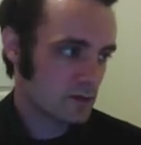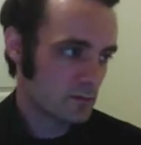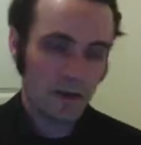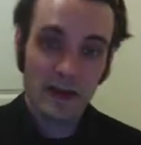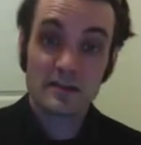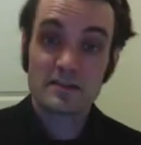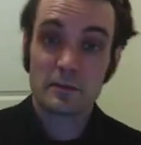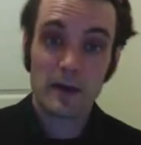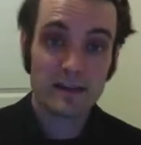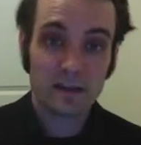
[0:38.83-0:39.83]
mi es
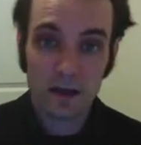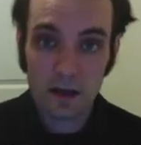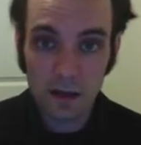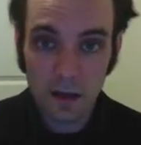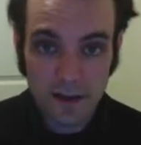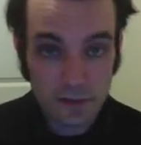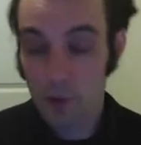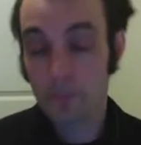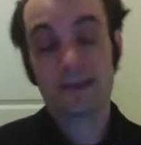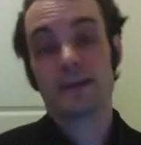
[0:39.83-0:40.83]
gramática es
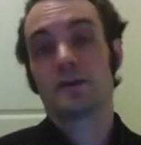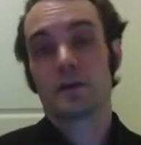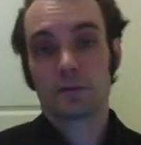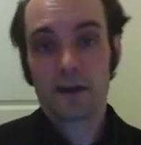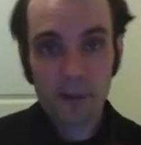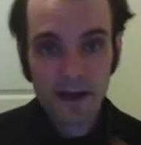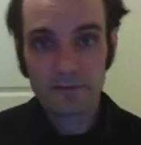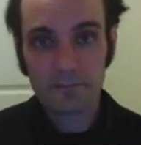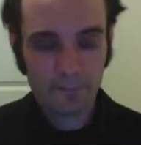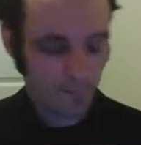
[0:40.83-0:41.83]
muy pequeño, right?
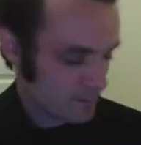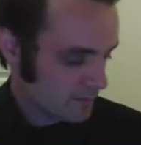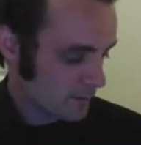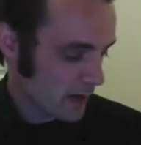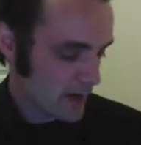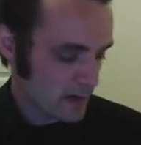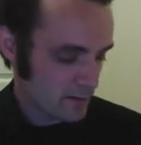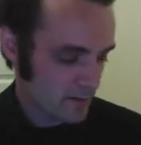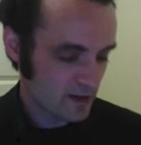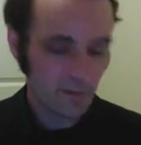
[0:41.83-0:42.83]
My
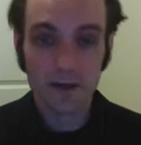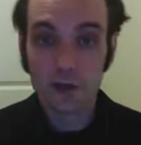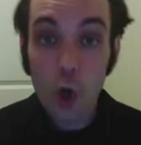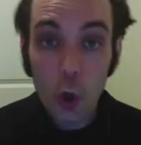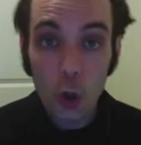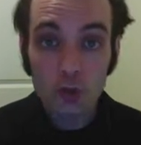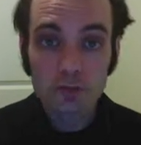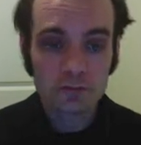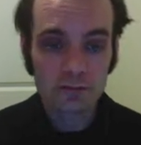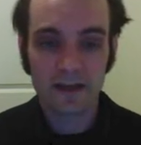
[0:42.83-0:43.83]
my español,
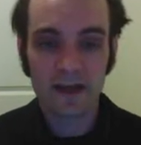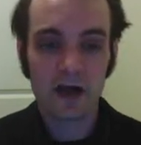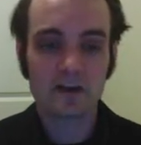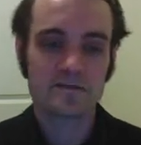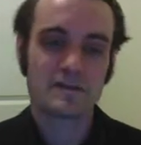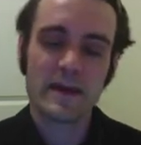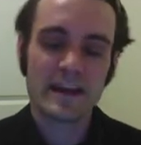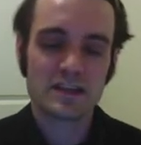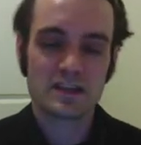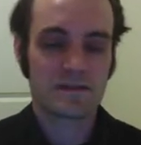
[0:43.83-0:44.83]
my knowledge of
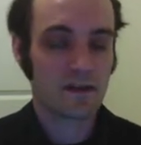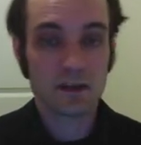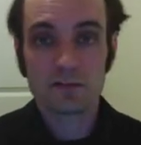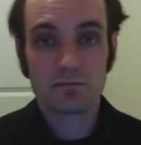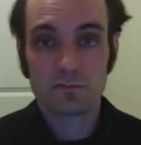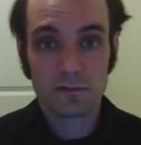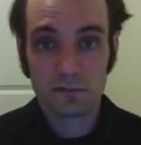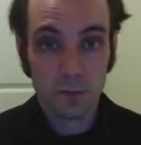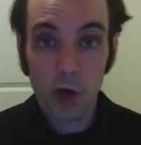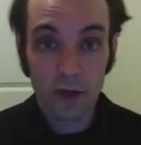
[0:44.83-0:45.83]
Spanish is very
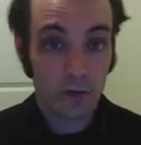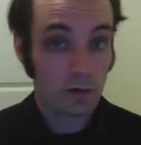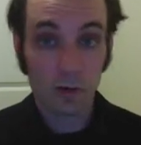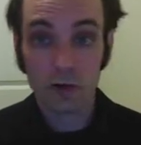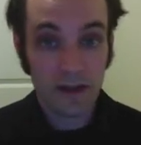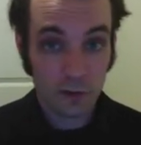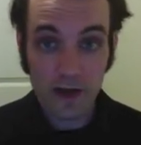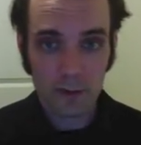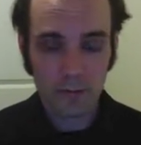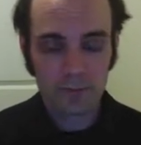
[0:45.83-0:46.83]
small. I don't know a lot of
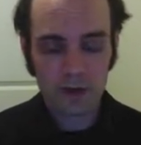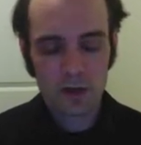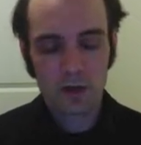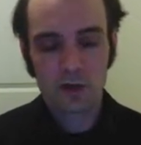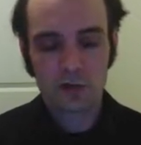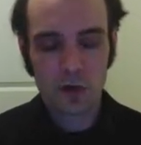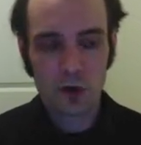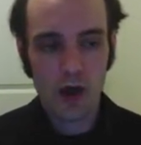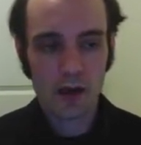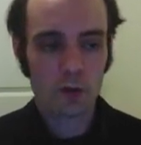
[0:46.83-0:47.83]
grammar.
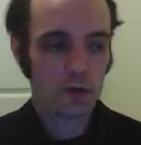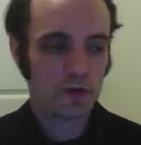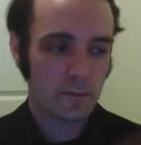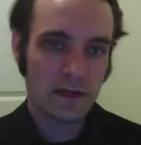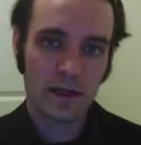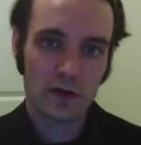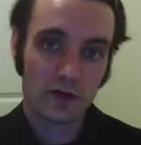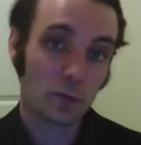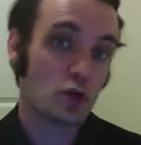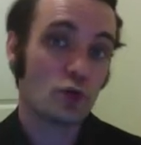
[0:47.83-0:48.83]
So I would use a mediator,
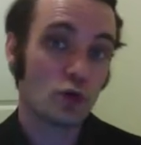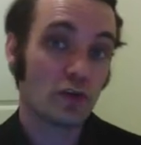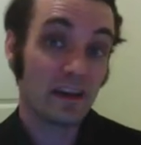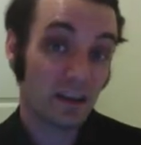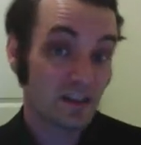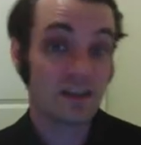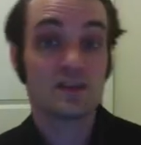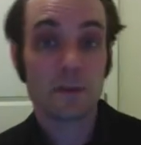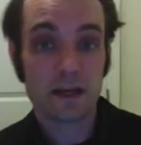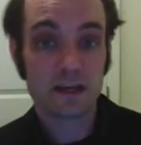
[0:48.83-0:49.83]
someone who knows English
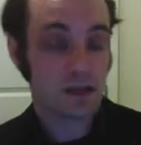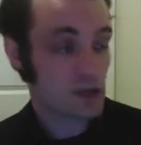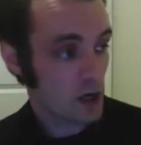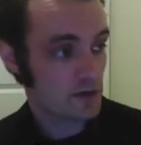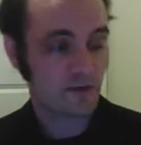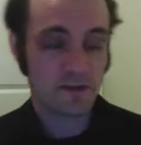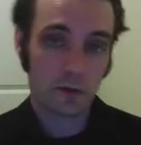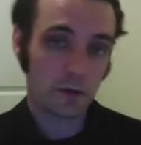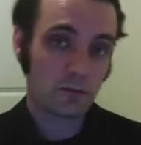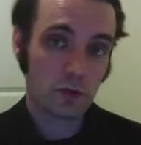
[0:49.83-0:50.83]
and Spanish, to talk to
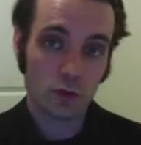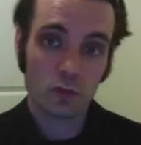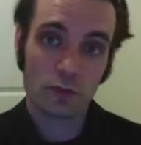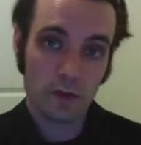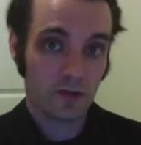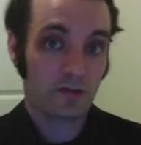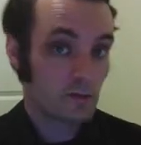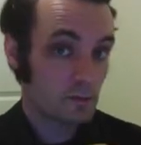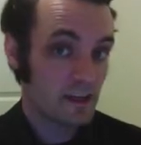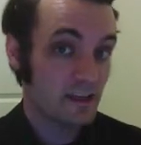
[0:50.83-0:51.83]
someone who is
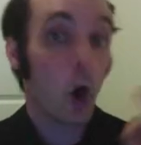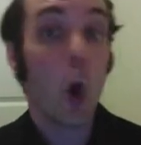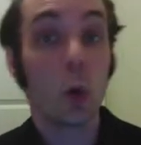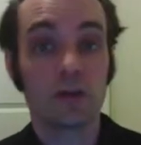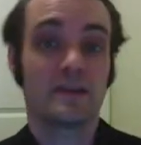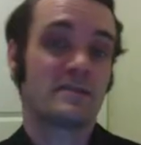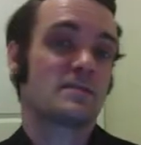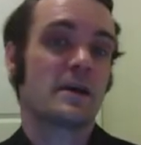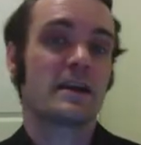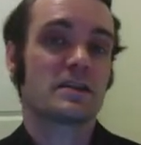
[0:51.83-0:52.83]
speaking only in
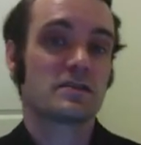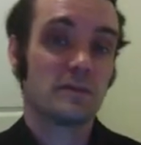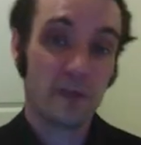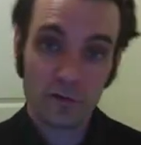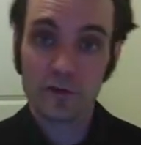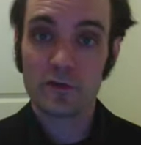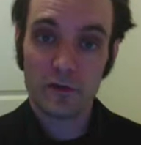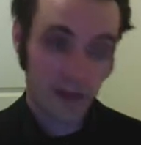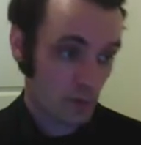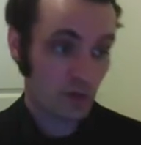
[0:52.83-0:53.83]
Spanish, and vice
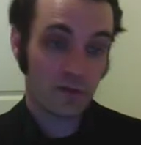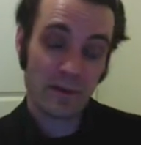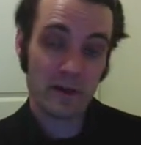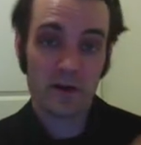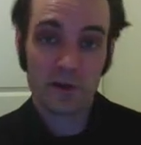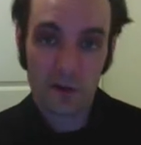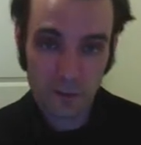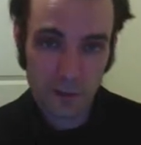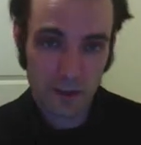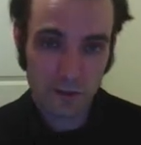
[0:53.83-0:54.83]
versa. They would use that mediator to talk
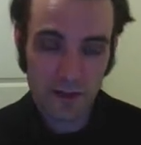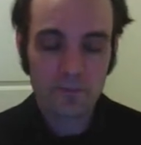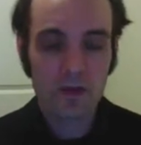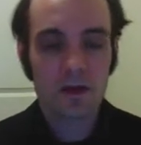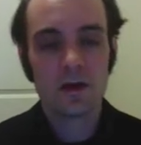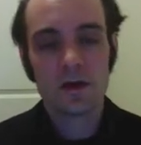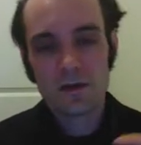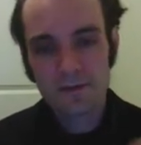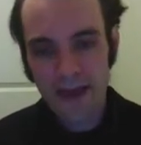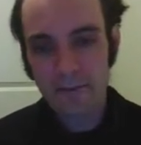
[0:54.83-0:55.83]
to me, right?
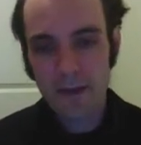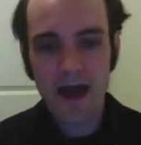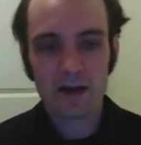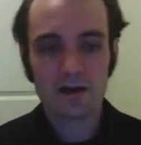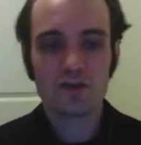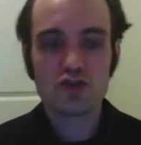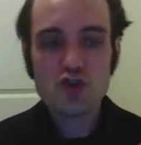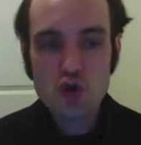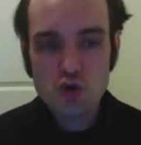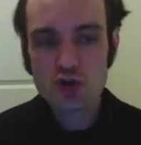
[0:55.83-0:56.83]
That pattern is
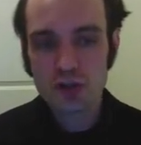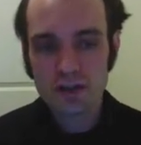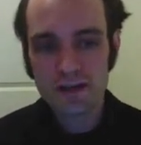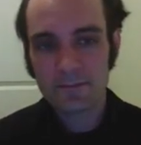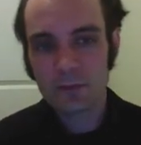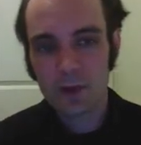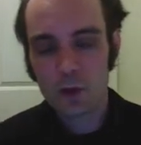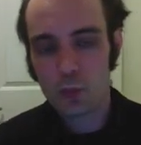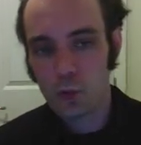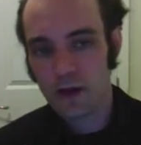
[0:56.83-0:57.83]
usually
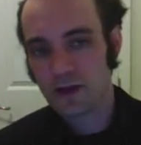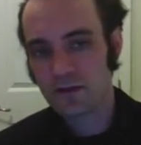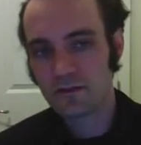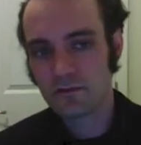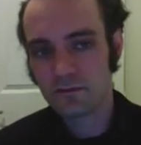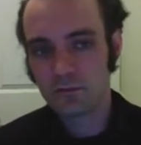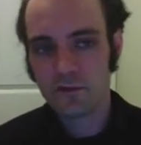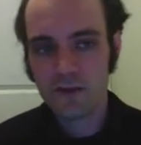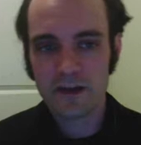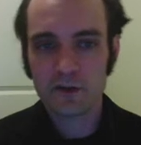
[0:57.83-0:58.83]
what is
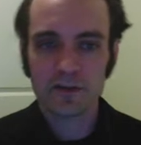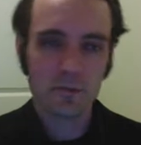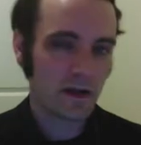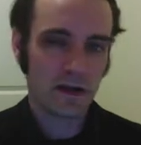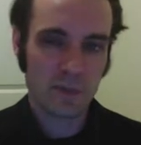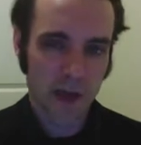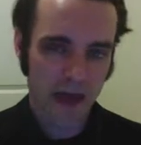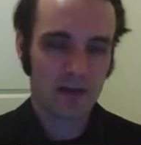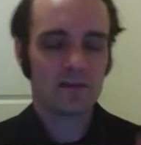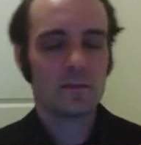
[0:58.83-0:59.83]
refined to as the mediator
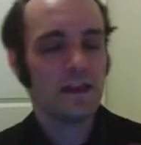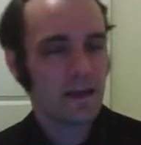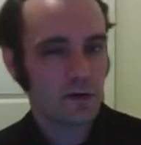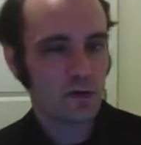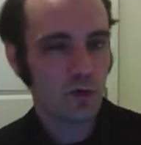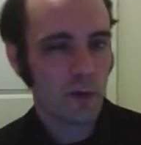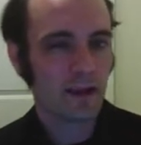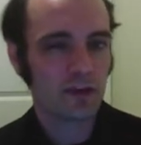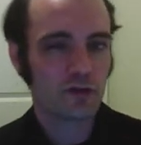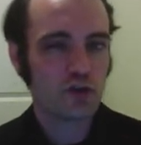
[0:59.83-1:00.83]
pattern. The mediators and
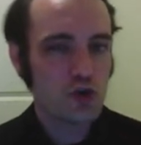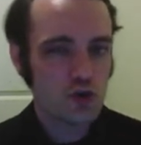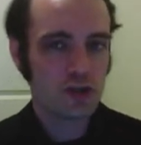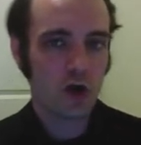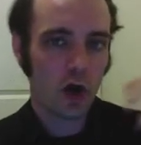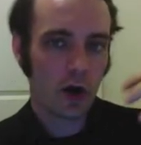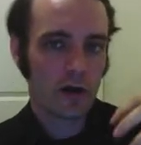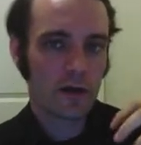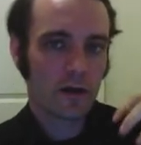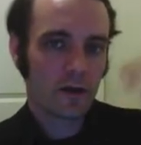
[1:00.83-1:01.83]
Robotlegs usually
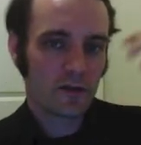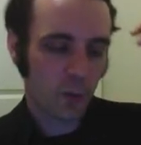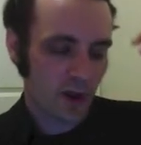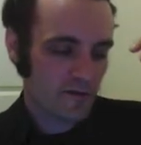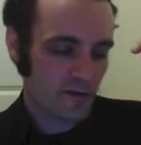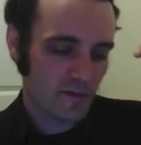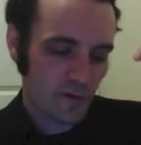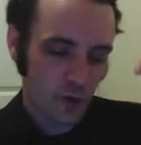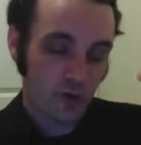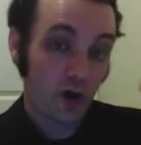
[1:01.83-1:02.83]
are the way for the
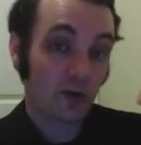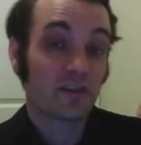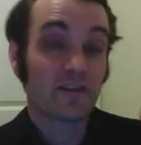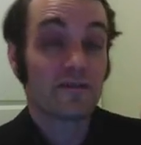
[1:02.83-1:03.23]
view to talk to the